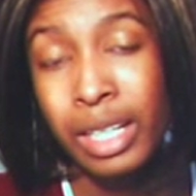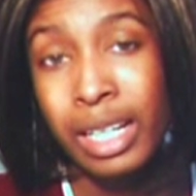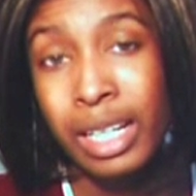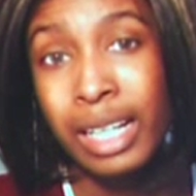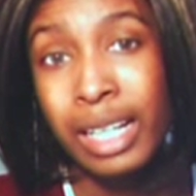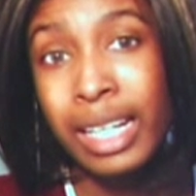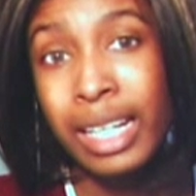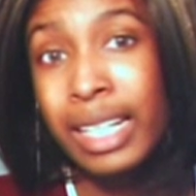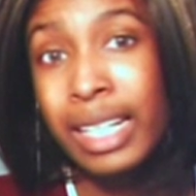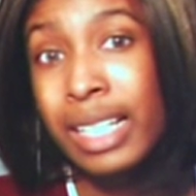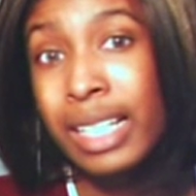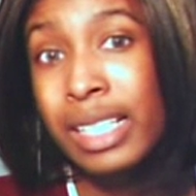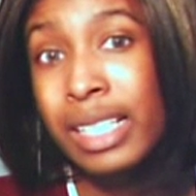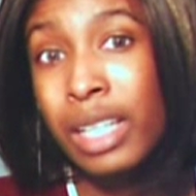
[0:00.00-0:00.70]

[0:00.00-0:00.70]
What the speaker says: Again, it's